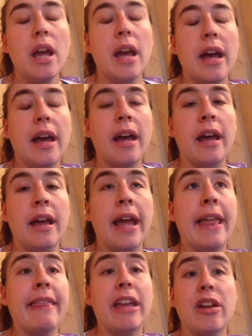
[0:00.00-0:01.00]

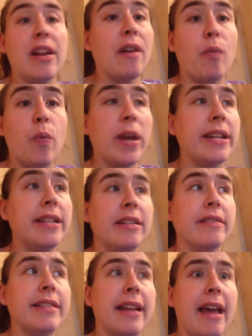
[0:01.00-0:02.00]
then you're left waiting
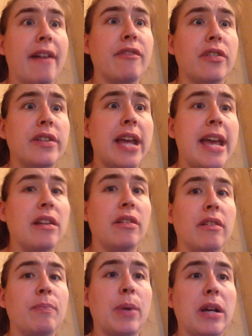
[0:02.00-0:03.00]
until after 10
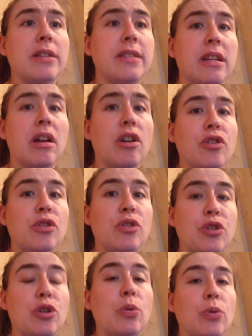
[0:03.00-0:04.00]
because the doctors
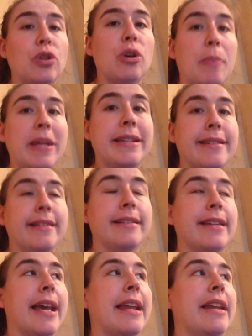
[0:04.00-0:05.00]
don't come in till
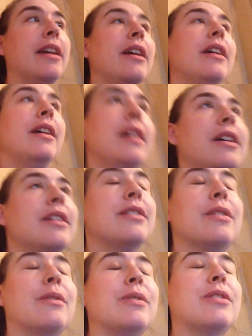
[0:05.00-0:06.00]
10.
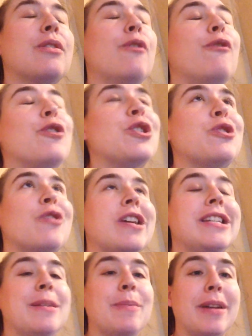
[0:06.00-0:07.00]
So it's so
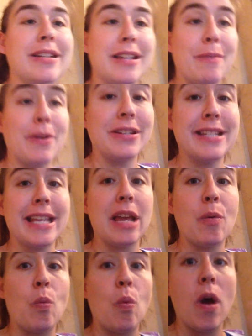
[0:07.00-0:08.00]
frustrating because I want to
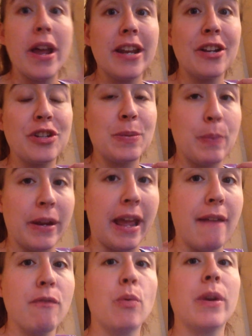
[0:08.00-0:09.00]
say, why not just bring
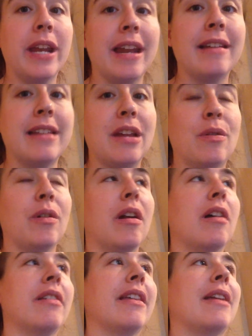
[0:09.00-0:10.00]
everyone in at 10
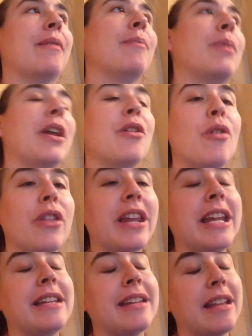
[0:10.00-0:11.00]
o'clock then? But I know they
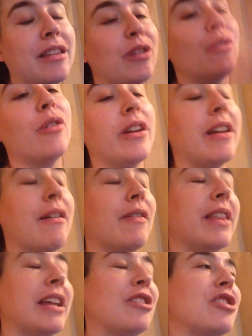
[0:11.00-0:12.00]
need to get the urine and
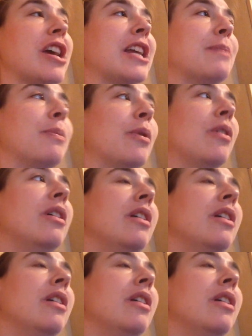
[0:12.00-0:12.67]
everything checked, but